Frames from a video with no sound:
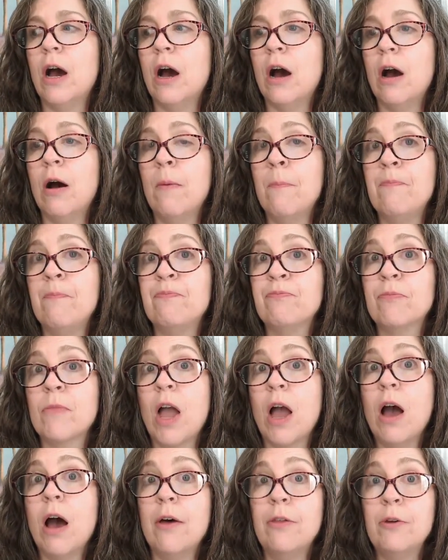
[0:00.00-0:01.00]
um,
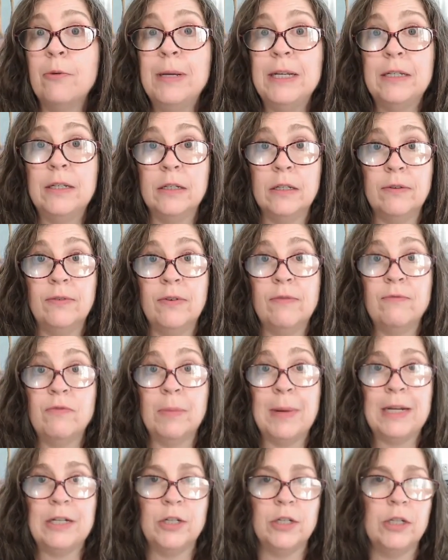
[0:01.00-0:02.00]
other pieces of
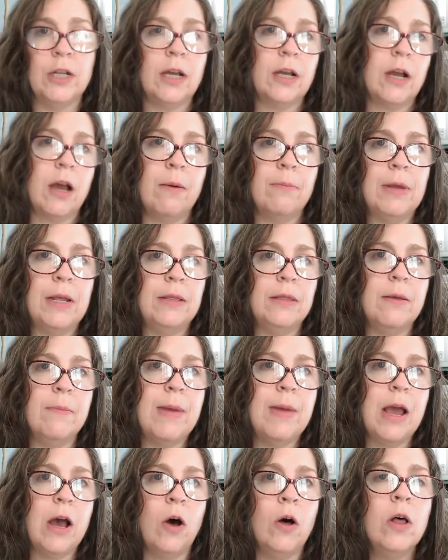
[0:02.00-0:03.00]
information that come in the
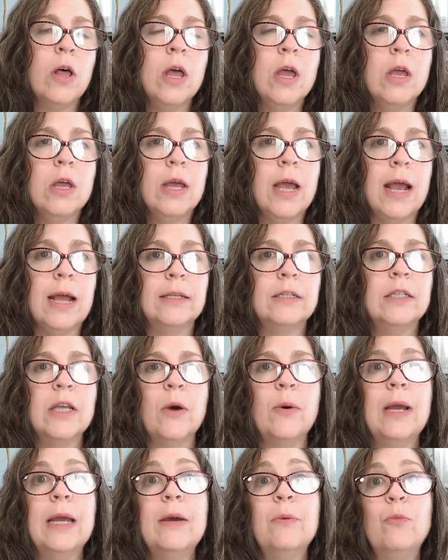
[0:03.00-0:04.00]
mail. And
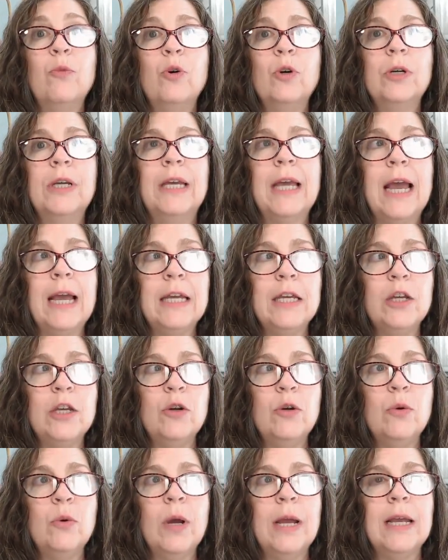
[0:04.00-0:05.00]
so it will get
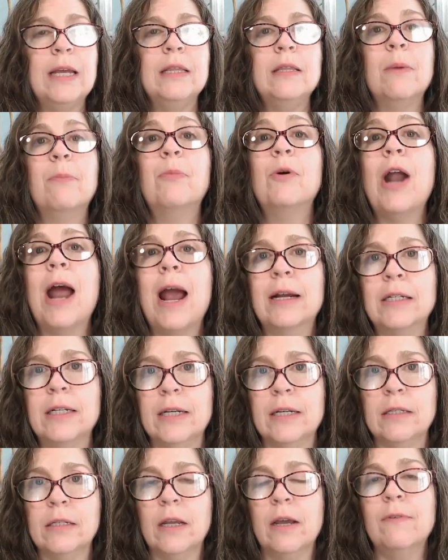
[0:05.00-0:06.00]
you in the
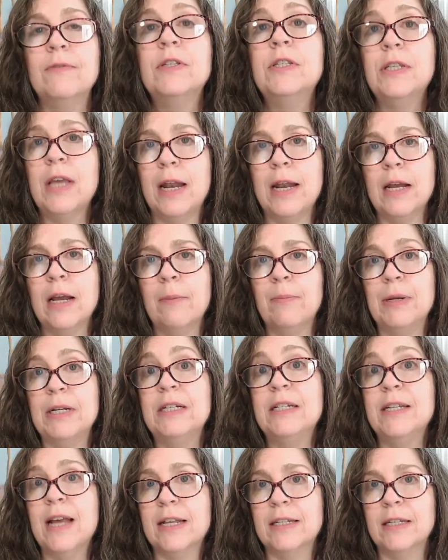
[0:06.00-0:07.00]
practice of setting up a
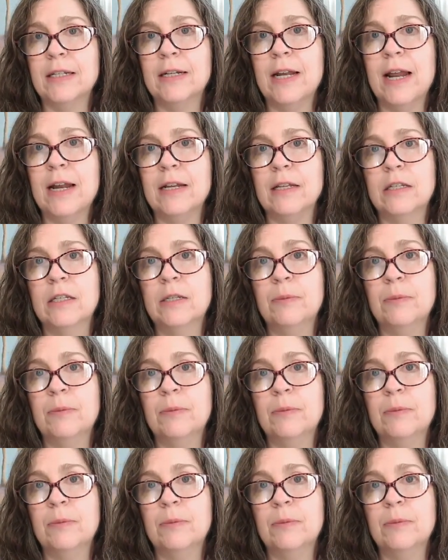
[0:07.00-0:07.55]
designated